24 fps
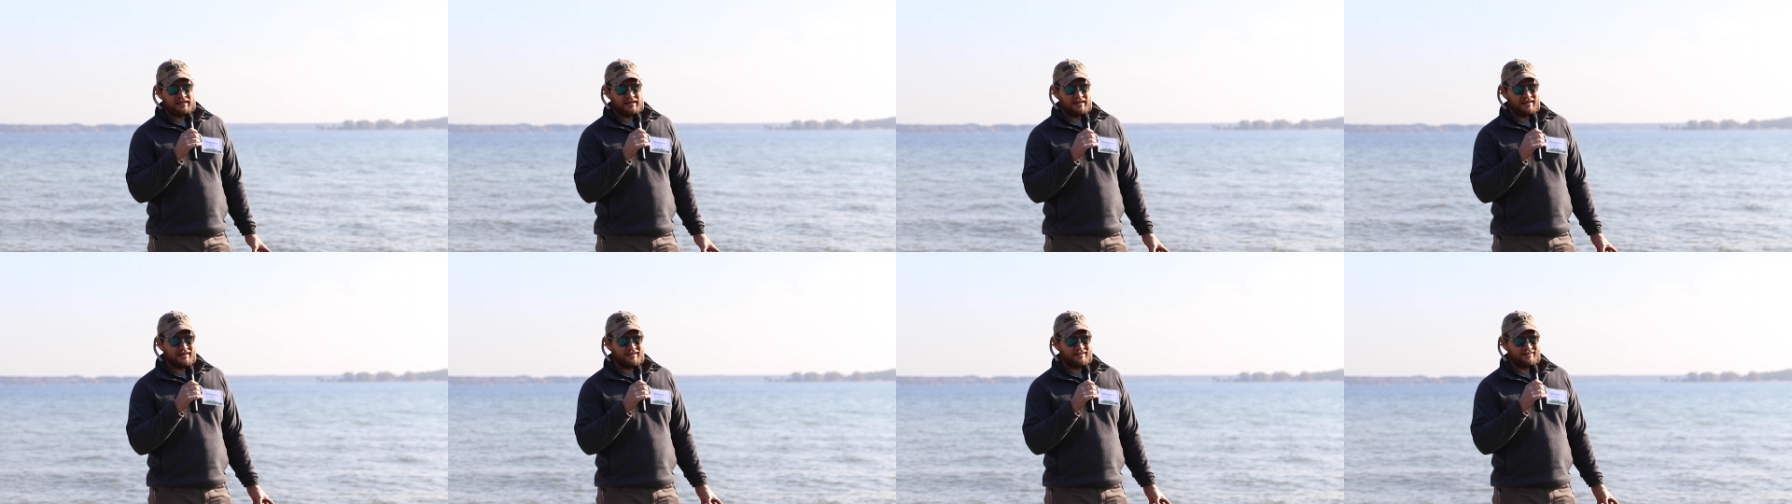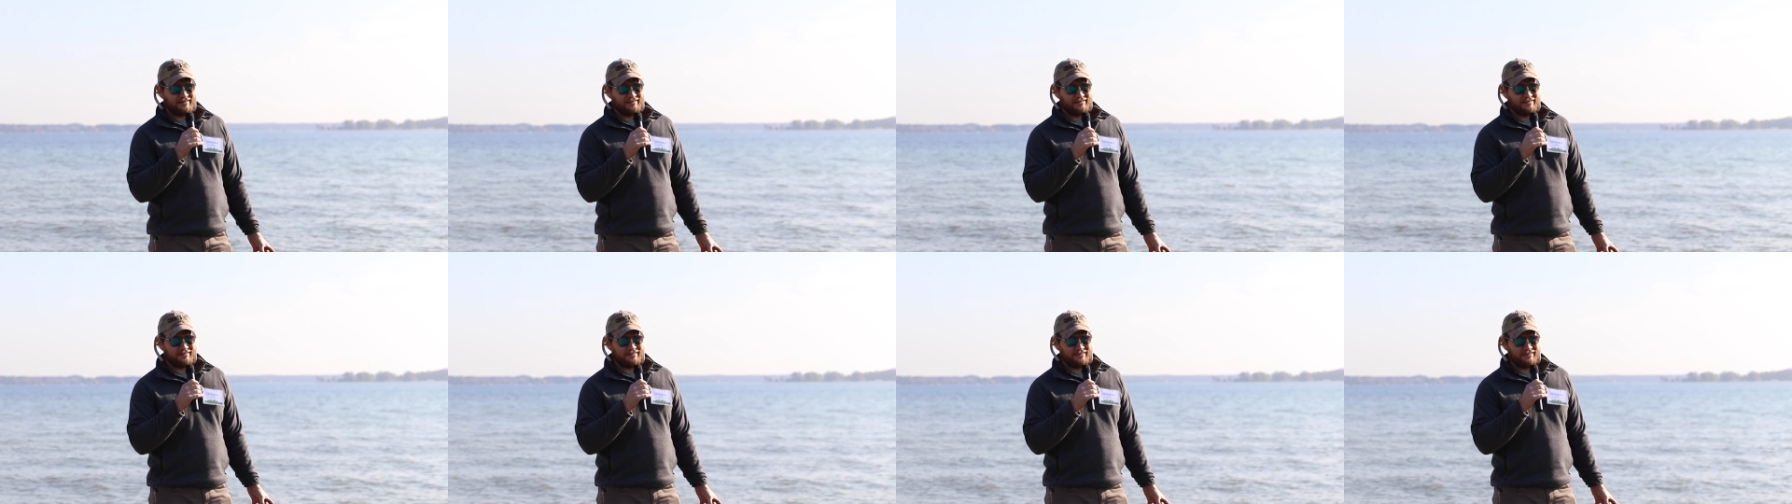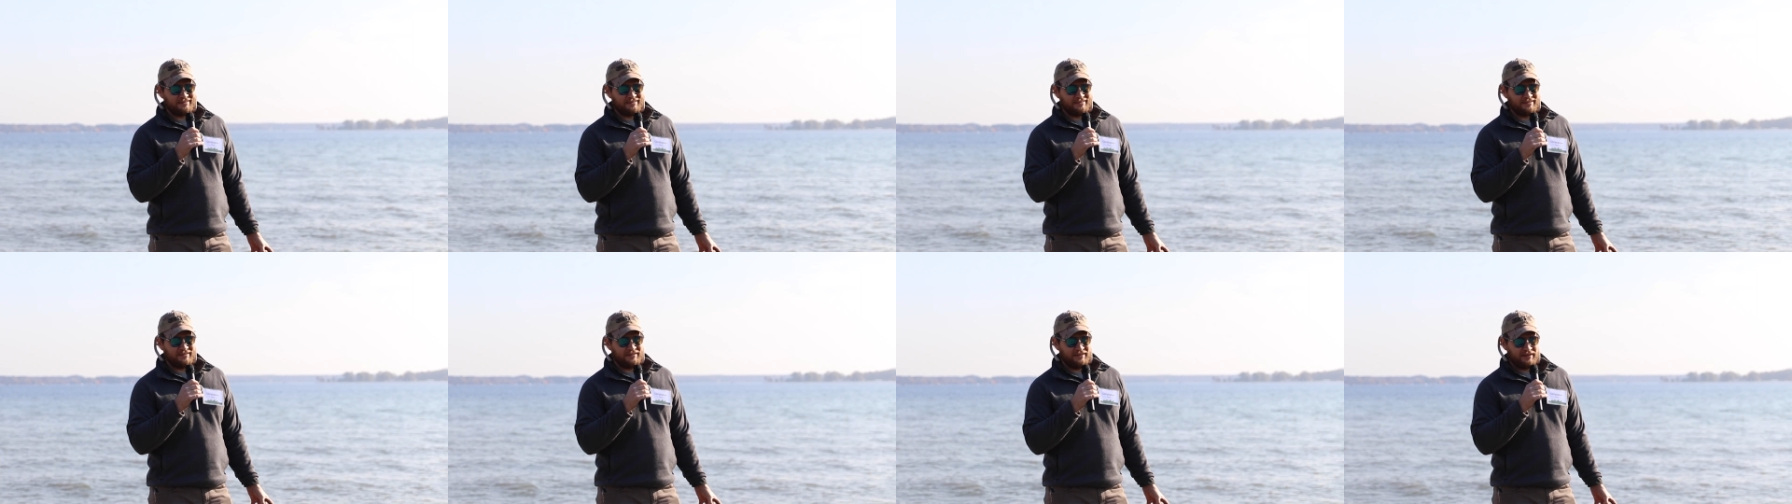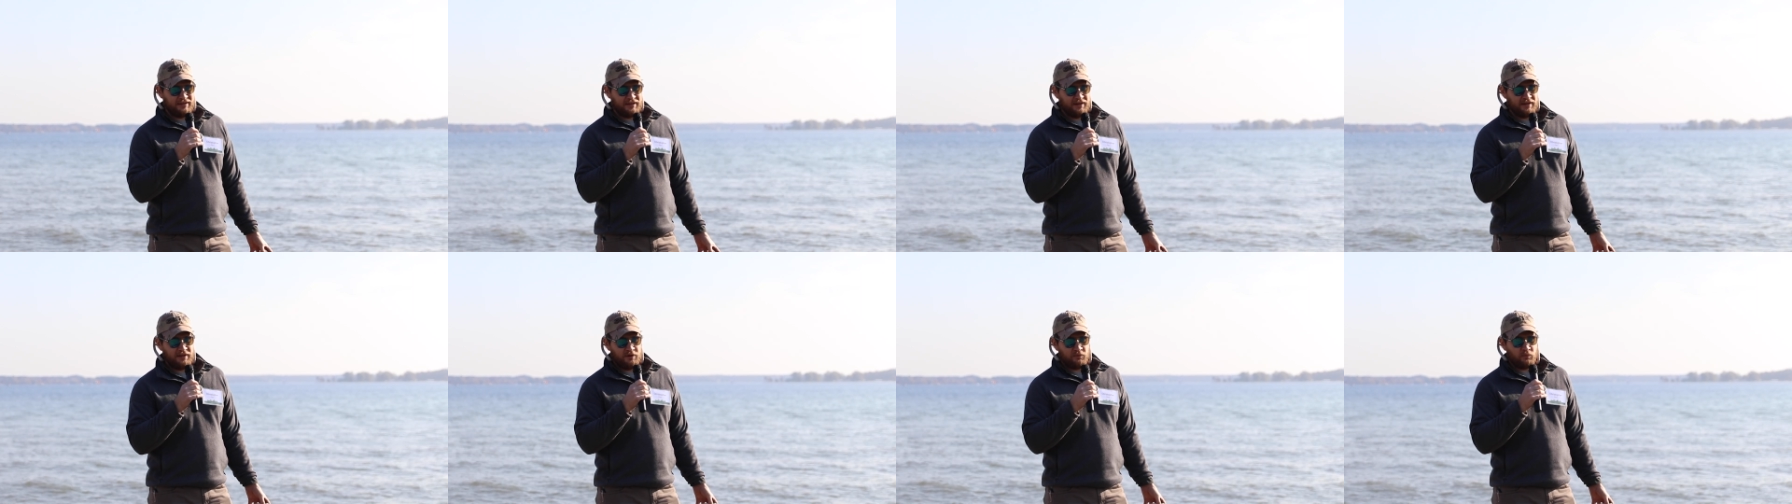And
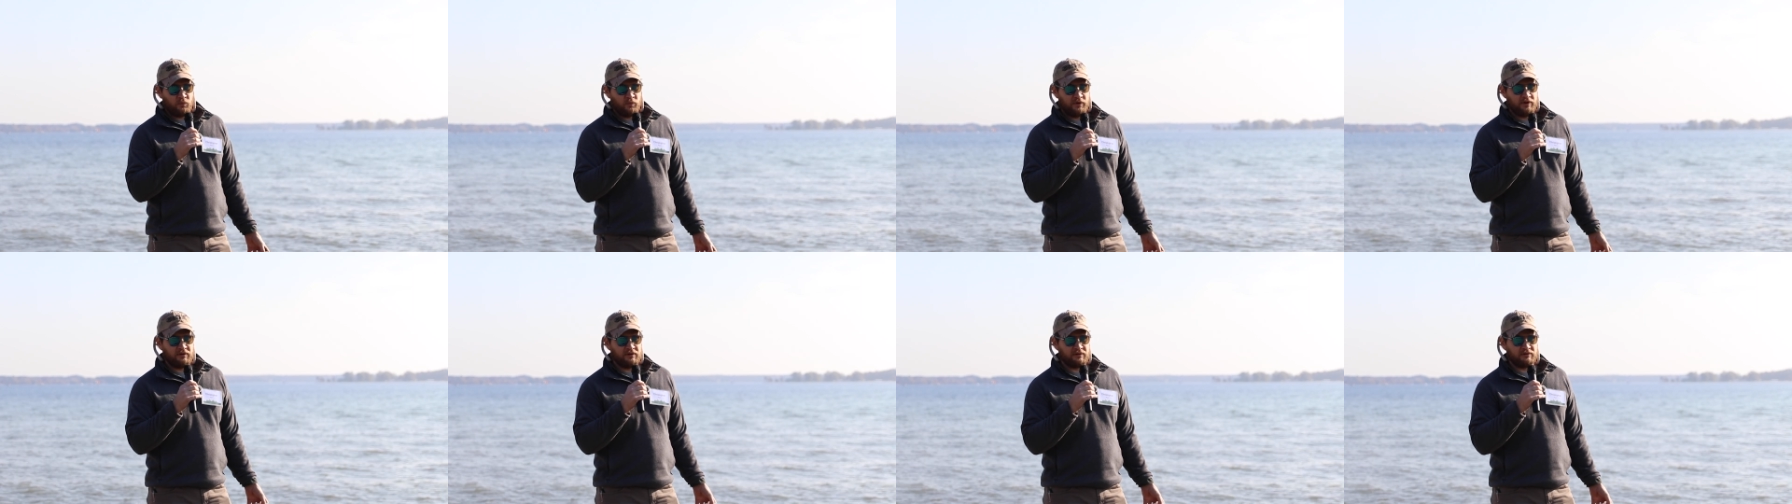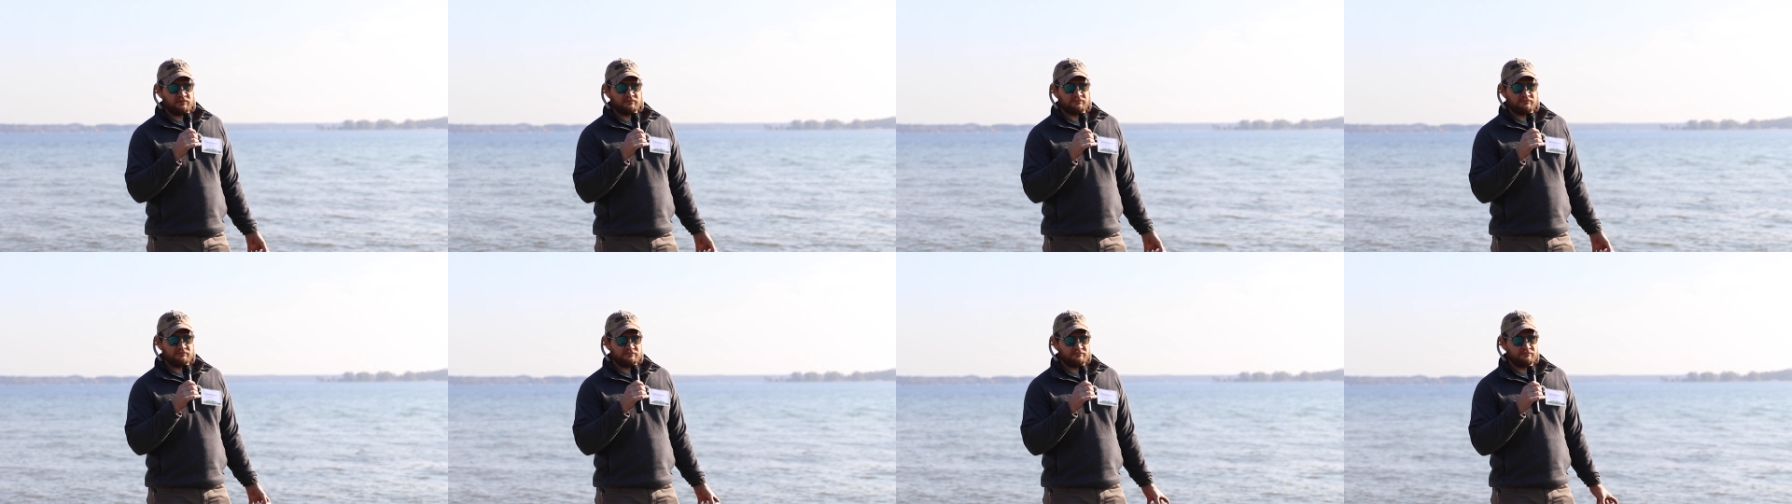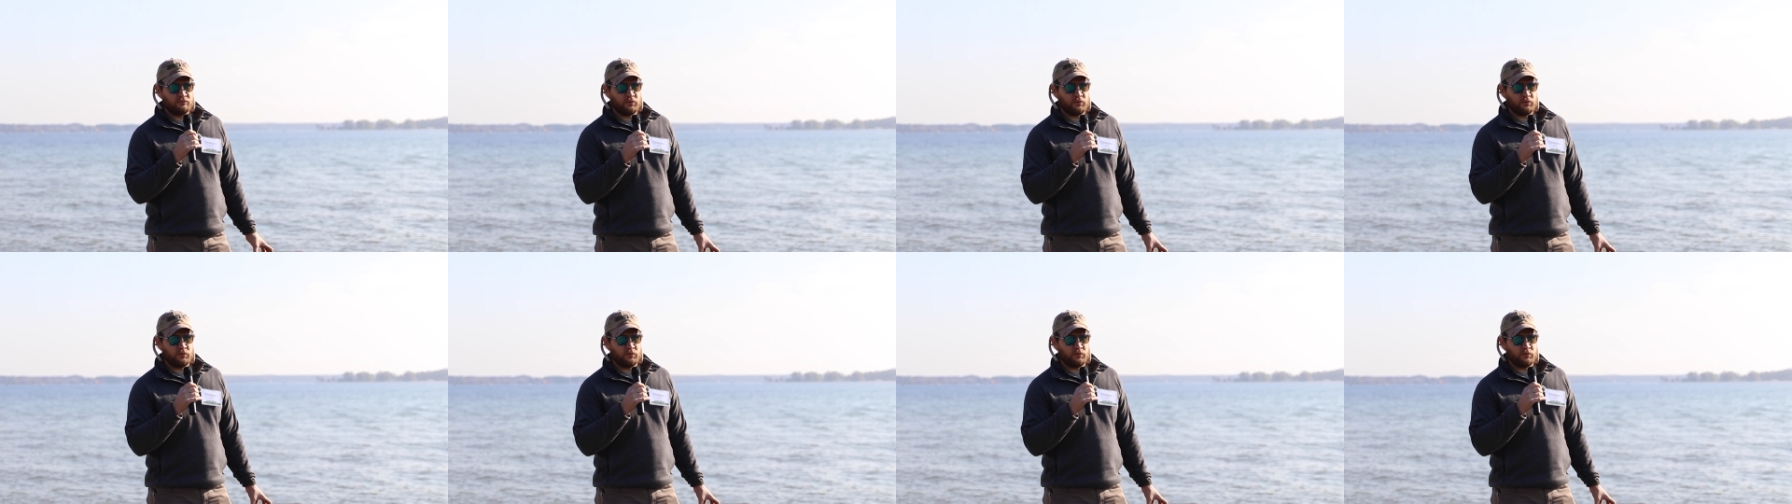it will